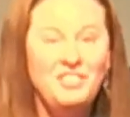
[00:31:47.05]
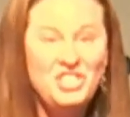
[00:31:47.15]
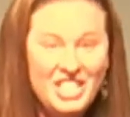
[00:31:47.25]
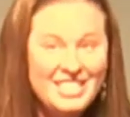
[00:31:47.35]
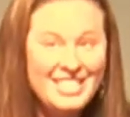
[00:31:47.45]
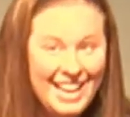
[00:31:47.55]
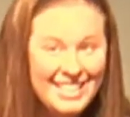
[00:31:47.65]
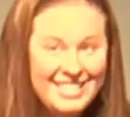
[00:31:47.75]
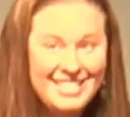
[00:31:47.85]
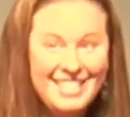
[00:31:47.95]

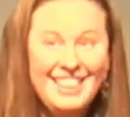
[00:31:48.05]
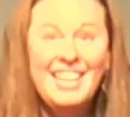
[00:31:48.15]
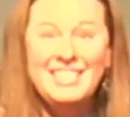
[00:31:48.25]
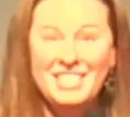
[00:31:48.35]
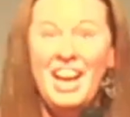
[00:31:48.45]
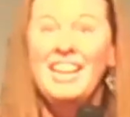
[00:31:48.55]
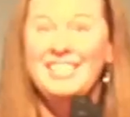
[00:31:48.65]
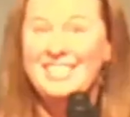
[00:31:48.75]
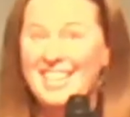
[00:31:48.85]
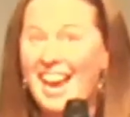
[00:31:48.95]
Jesus. That's a lot at
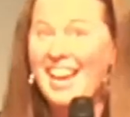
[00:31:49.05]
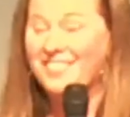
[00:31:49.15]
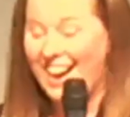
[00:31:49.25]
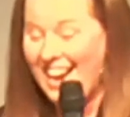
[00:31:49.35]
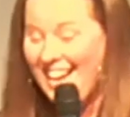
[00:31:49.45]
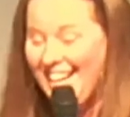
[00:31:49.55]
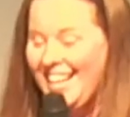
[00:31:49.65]
stake, right?